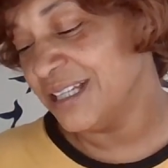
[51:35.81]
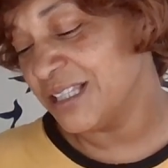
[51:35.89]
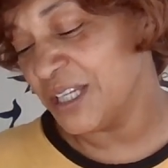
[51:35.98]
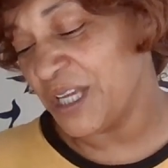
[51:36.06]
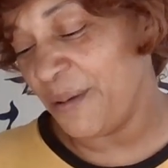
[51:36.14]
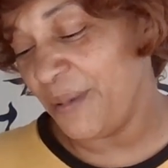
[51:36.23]

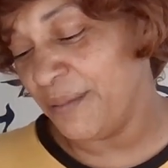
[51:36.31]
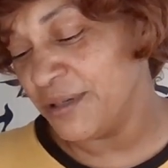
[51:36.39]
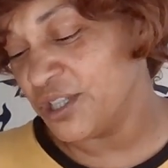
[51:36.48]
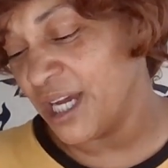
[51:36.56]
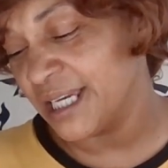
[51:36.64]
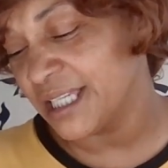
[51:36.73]
So y'all might
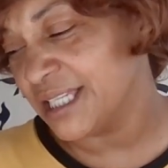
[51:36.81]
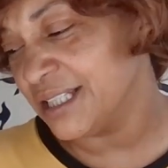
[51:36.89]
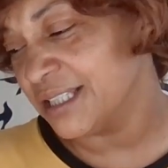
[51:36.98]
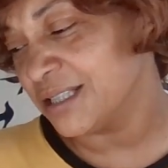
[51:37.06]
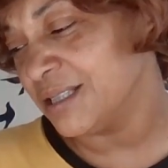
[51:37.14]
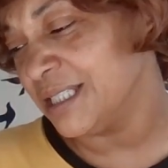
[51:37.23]
be trying to
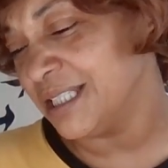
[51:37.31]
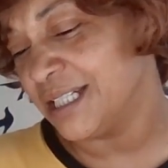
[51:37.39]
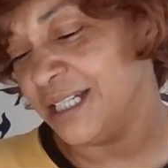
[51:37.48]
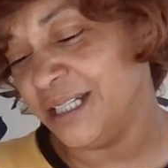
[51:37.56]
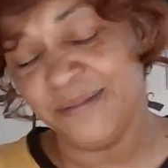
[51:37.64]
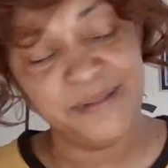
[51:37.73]
kill the Queen
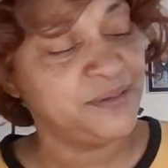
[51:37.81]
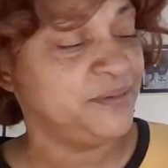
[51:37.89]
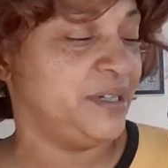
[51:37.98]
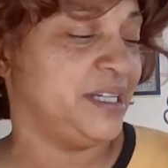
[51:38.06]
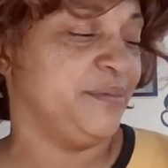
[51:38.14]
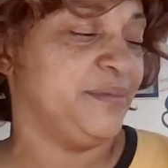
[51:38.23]
of Cups.
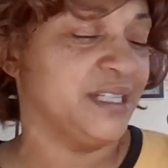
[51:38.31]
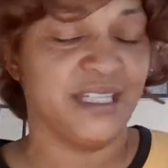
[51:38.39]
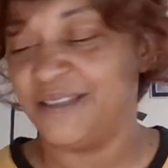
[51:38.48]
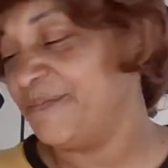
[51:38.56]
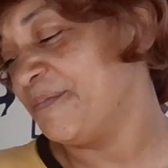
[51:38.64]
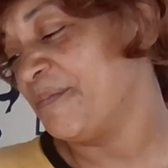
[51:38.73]
Wait a
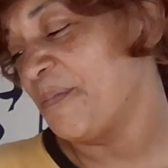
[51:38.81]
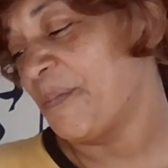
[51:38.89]
minute.